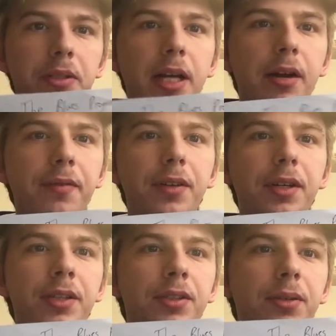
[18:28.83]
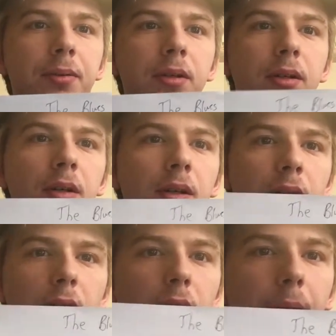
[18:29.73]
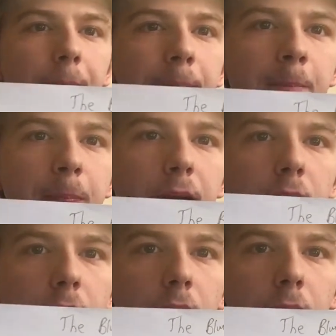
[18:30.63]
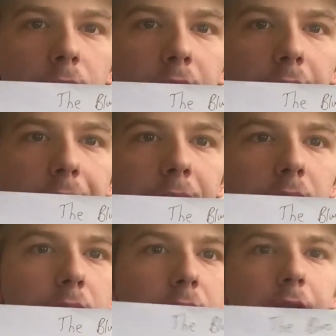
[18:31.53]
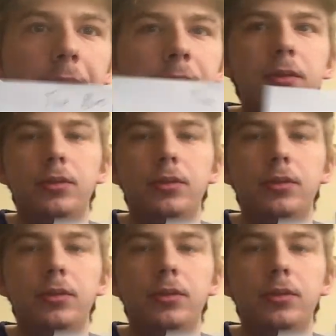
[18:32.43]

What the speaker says: it down if you need to. Okay, yeah.